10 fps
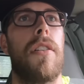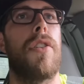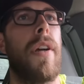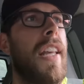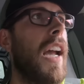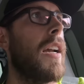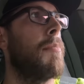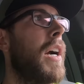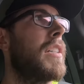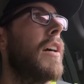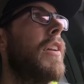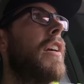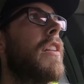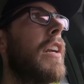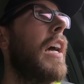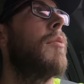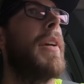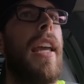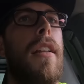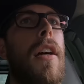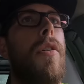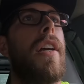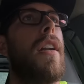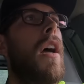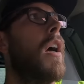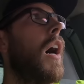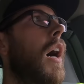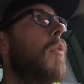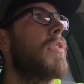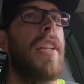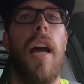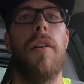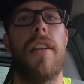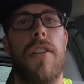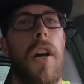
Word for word: So I think I can park down here. They're gonna help me get loaded. Uh, we'll see how this